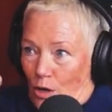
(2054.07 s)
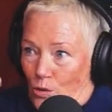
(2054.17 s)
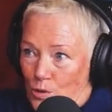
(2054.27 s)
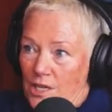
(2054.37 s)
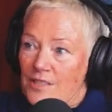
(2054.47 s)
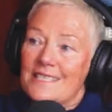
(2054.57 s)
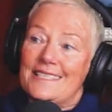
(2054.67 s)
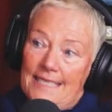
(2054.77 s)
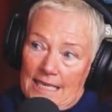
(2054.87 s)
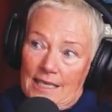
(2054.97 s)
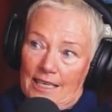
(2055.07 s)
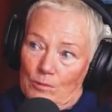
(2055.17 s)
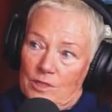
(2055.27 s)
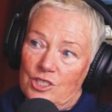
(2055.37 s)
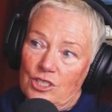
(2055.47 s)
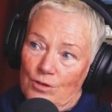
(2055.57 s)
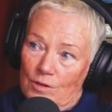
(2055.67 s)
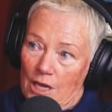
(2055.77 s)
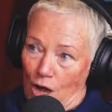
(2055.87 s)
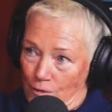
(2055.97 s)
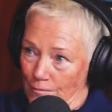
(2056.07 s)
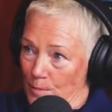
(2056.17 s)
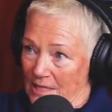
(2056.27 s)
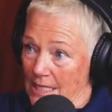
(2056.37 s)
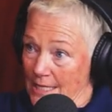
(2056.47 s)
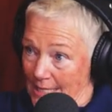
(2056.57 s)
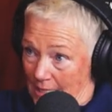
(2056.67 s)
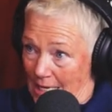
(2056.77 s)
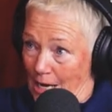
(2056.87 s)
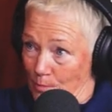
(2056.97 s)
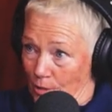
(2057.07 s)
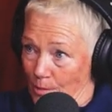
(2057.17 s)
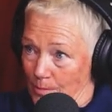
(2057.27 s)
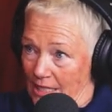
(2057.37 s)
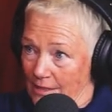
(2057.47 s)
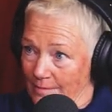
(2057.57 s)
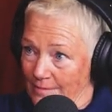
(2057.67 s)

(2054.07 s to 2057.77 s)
Also, the ceiling was too low for me to sit up properly.